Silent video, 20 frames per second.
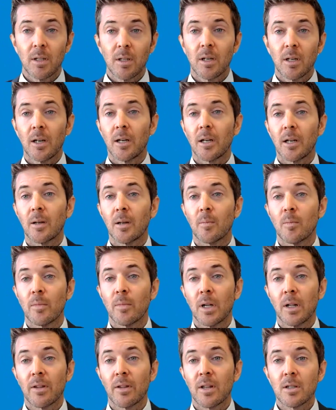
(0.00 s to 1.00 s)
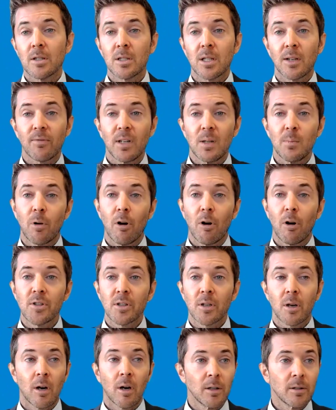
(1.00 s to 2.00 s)
and there's definitely pros
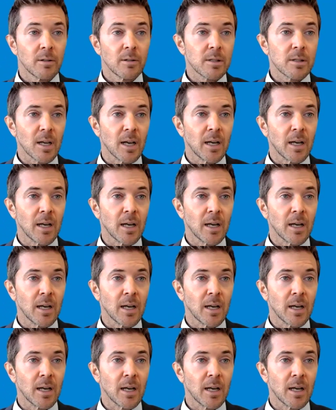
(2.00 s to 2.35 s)
and cons,